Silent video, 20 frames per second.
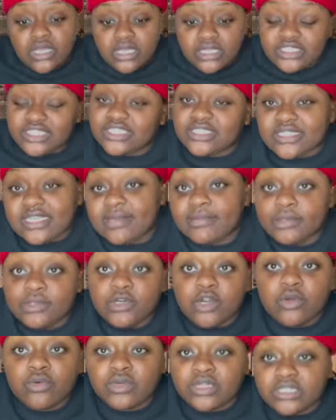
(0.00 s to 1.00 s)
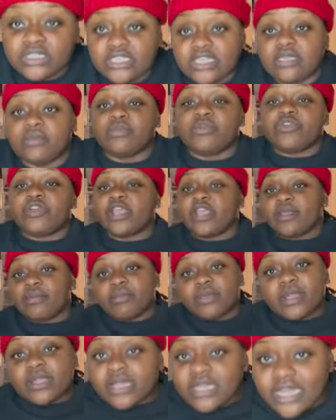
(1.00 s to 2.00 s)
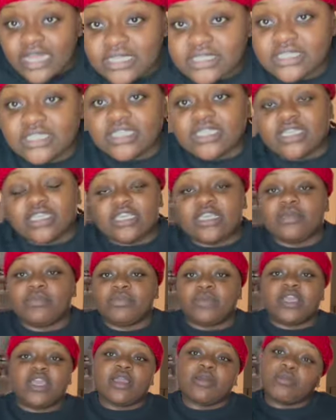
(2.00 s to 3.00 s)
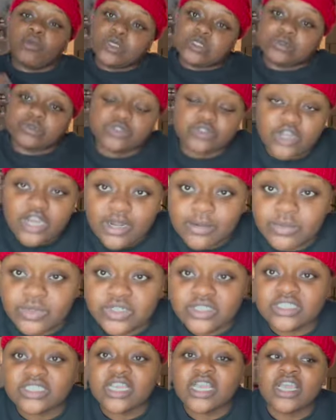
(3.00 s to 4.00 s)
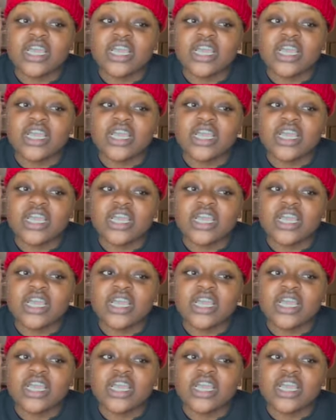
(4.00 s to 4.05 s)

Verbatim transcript: just keep growing keep creating better content keep getting more subscribers